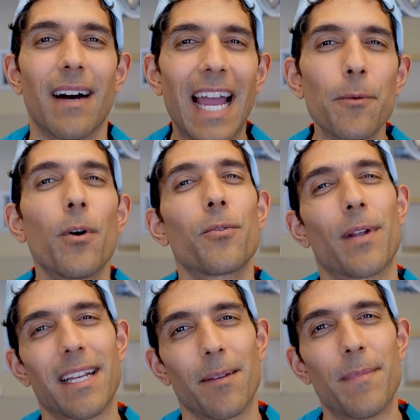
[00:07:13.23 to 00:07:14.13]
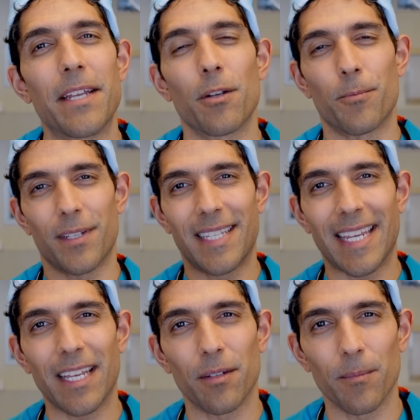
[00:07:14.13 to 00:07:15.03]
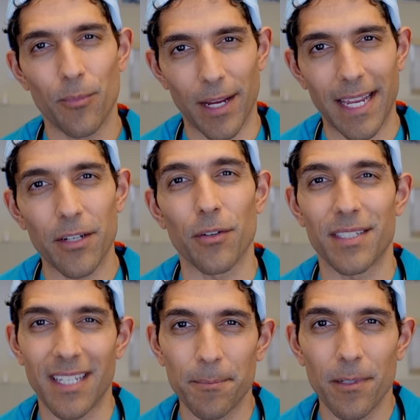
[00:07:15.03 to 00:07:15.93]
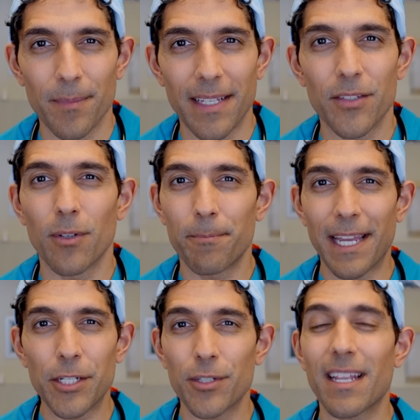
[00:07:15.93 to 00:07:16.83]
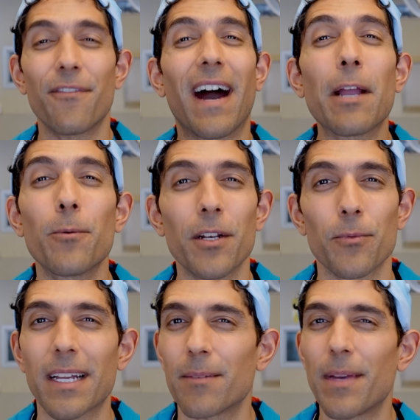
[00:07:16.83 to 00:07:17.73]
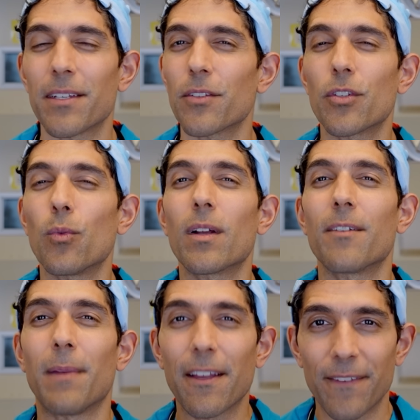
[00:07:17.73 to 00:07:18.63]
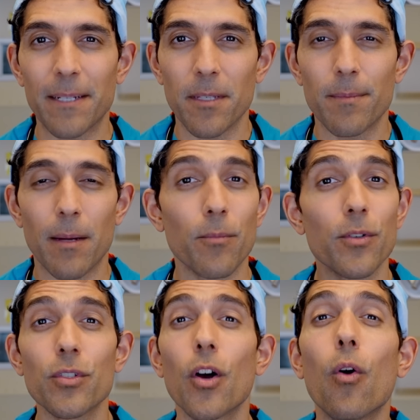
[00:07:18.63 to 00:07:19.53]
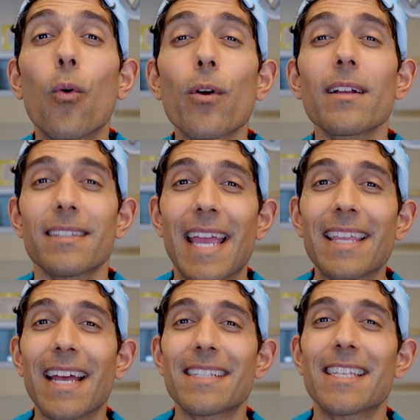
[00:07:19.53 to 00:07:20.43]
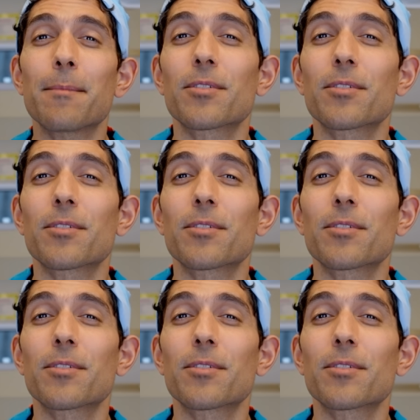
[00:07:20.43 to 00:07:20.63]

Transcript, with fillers: I won't recommend a particular brand or supplement to a patient if I wouldn't recommend it to one of my family members or take that same